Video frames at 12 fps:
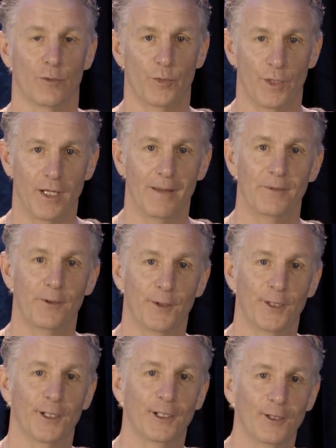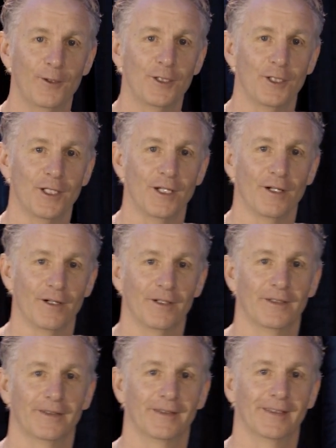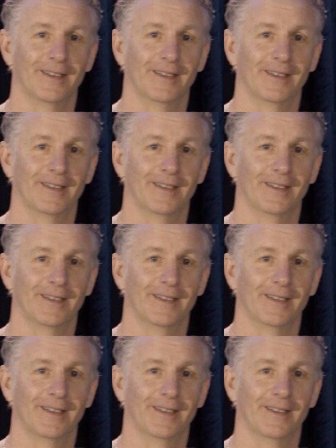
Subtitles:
So as we come to a conclusion here,